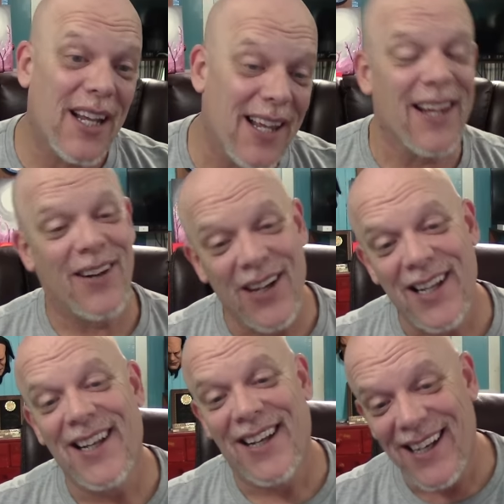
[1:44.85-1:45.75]
No blood,
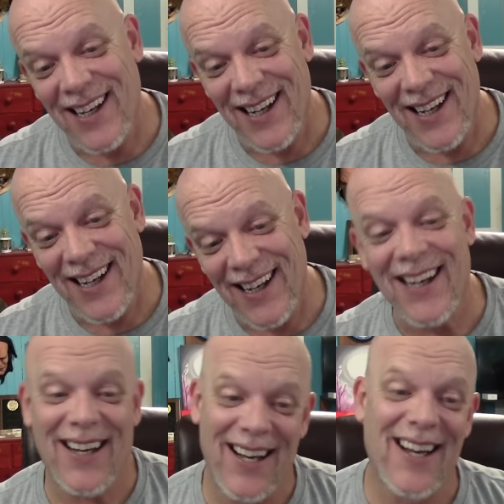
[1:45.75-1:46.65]
no gore.
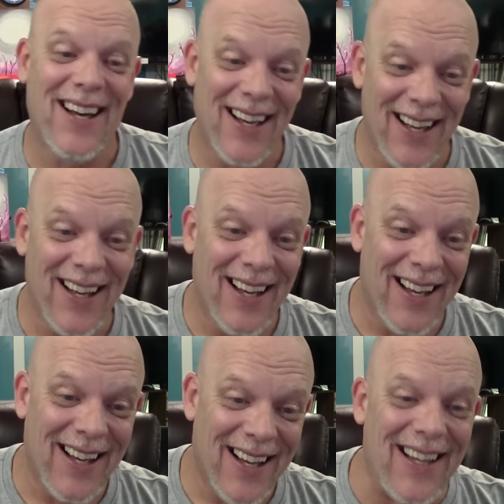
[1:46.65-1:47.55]
We blow them all
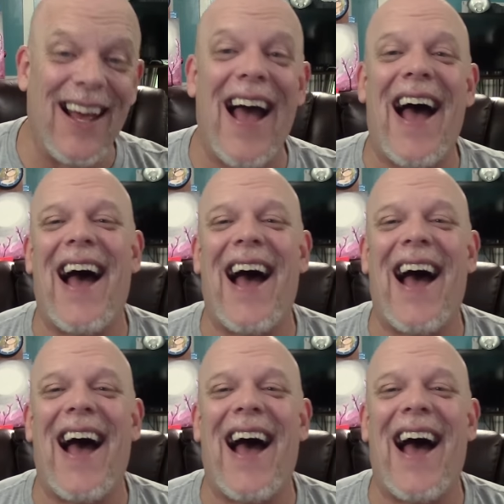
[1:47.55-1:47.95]
away.